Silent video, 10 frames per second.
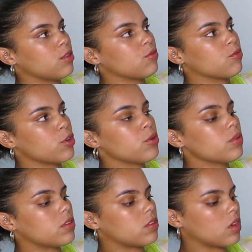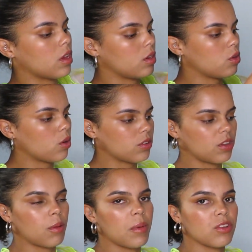the roots, not
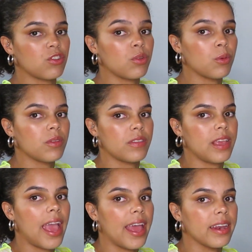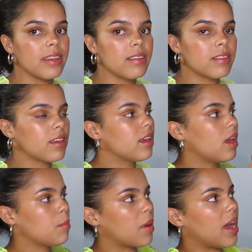so much towards the ends,
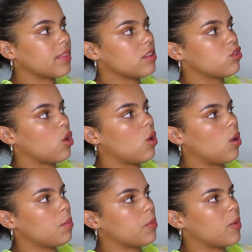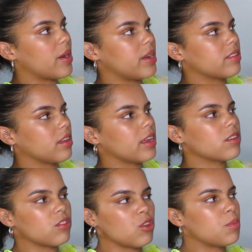but at the top where it's like
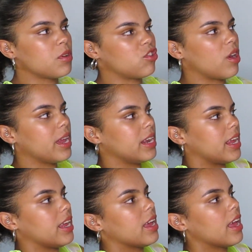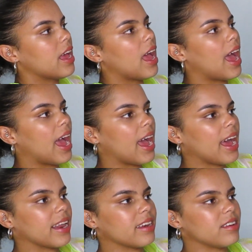super shiny.
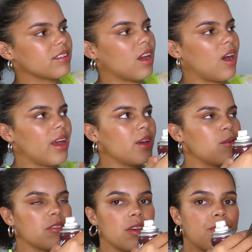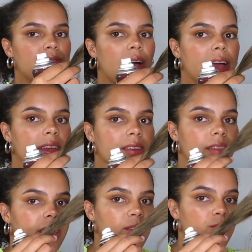And I also find
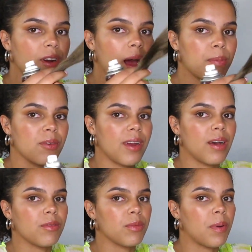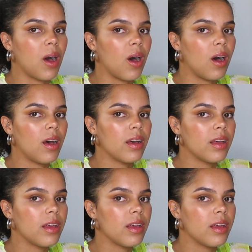the wraparound part